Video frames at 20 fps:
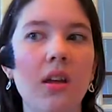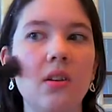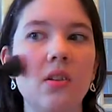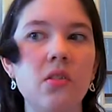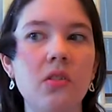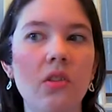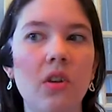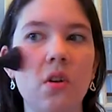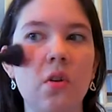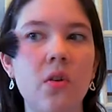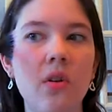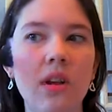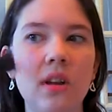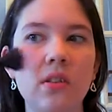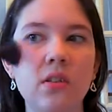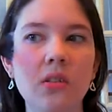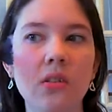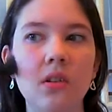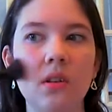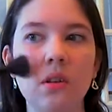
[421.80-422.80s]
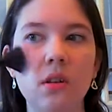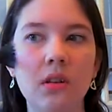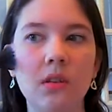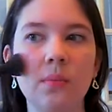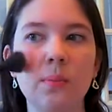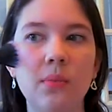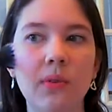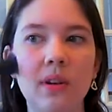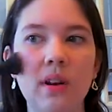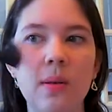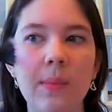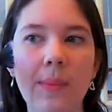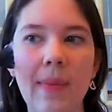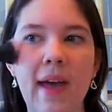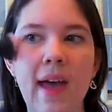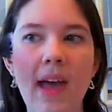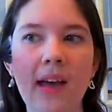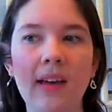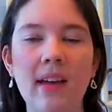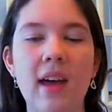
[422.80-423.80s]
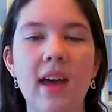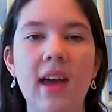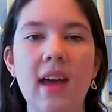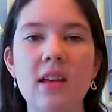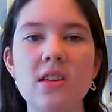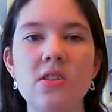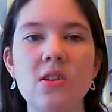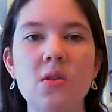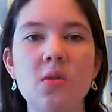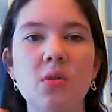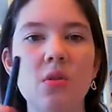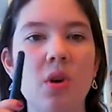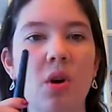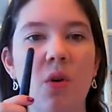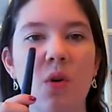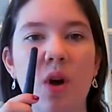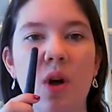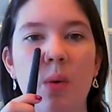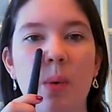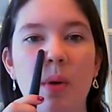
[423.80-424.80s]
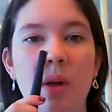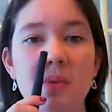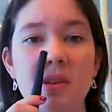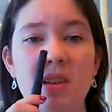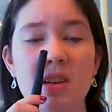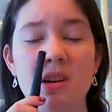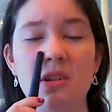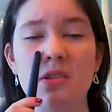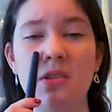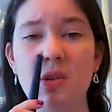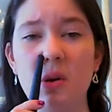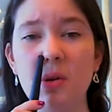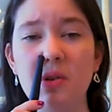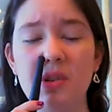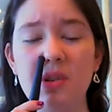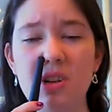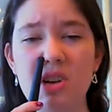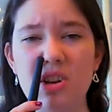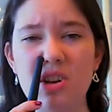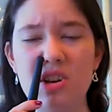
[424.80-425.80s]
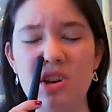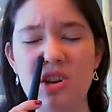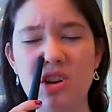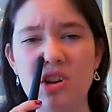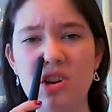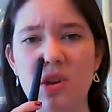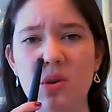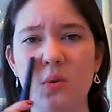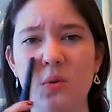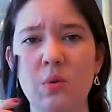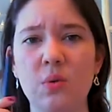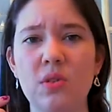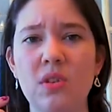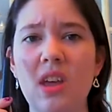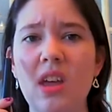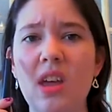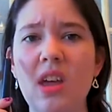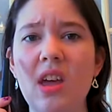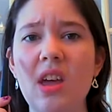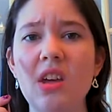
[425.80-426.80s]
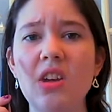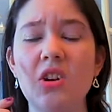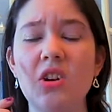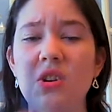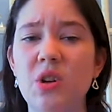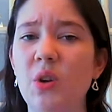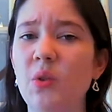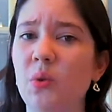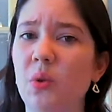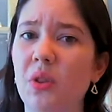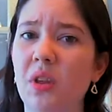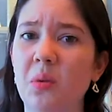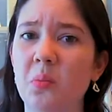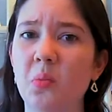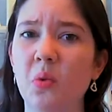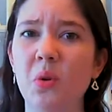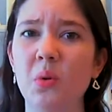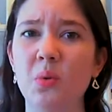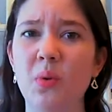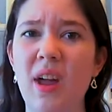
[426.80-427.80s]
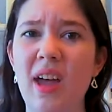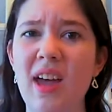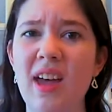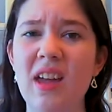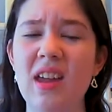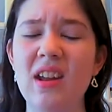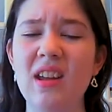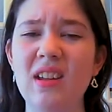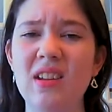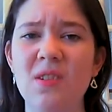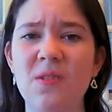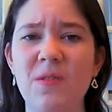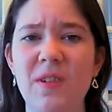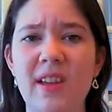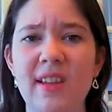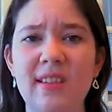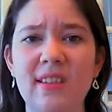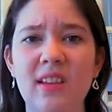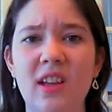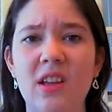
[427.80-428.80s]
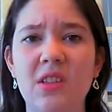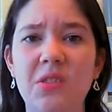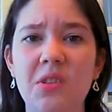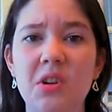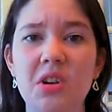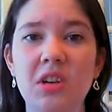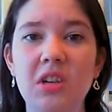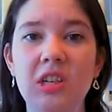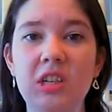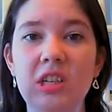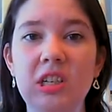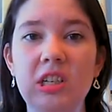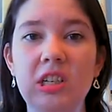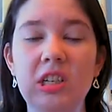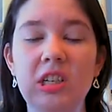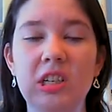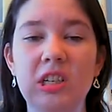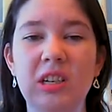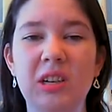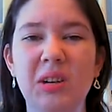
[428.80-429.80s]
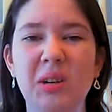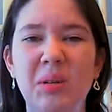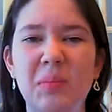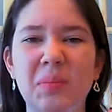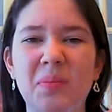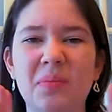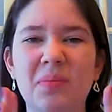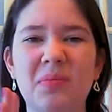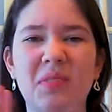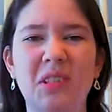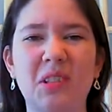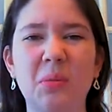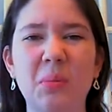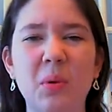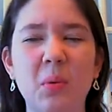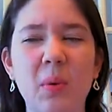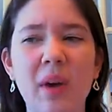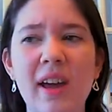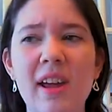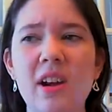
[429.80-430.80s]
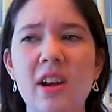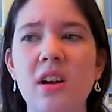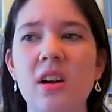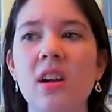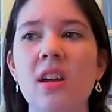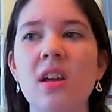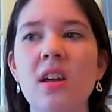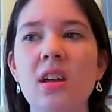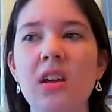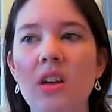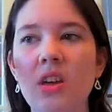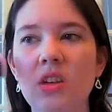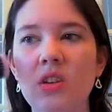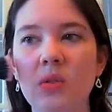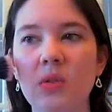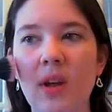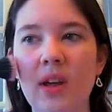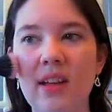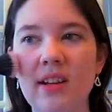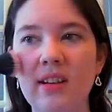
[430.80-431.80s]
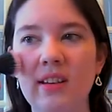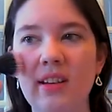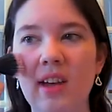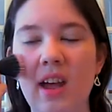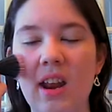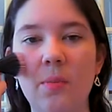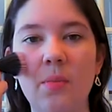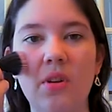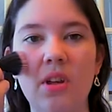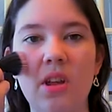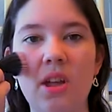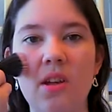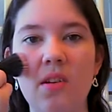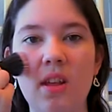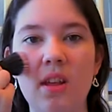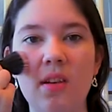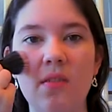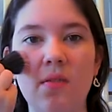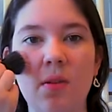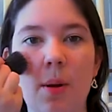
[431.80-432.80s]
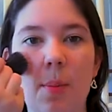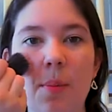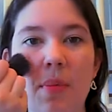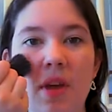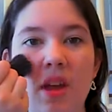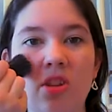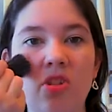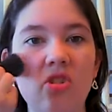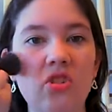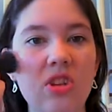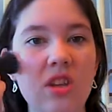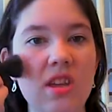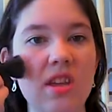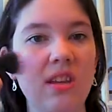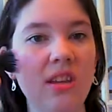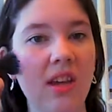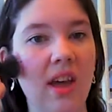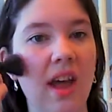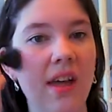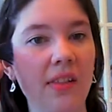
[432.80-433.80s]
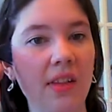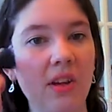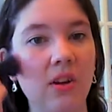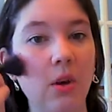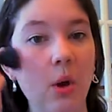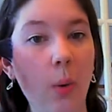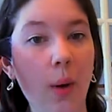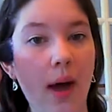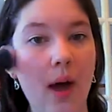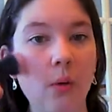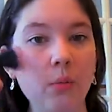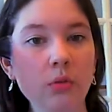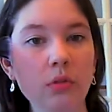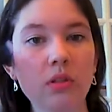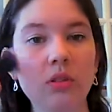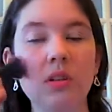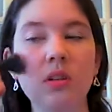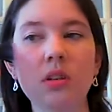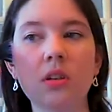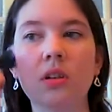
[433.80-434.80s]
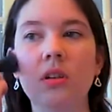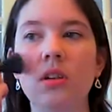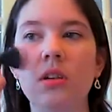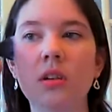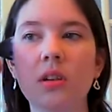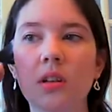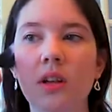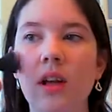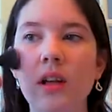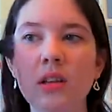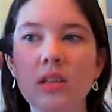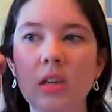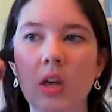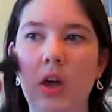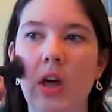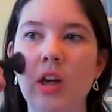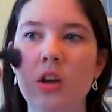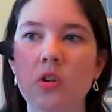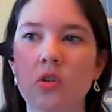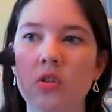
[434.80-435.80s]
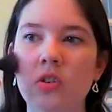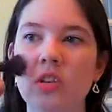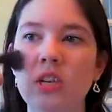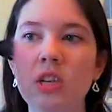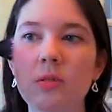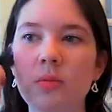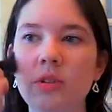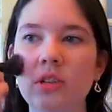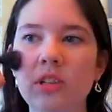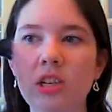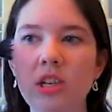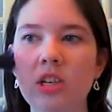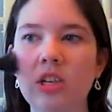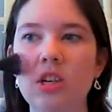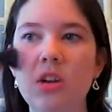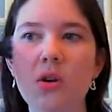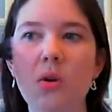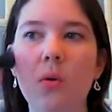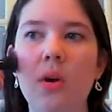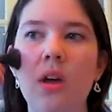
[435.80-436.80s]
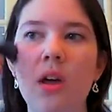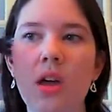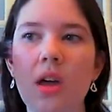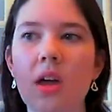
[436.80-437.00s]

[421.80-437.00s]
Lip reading: just go and I put it back. I don't go all the way up to here. The closer you do it to your nose will look more red, your face can look a little bit wider, so I like to kind of put it like from mid-cheek and then go out. That's how I typically do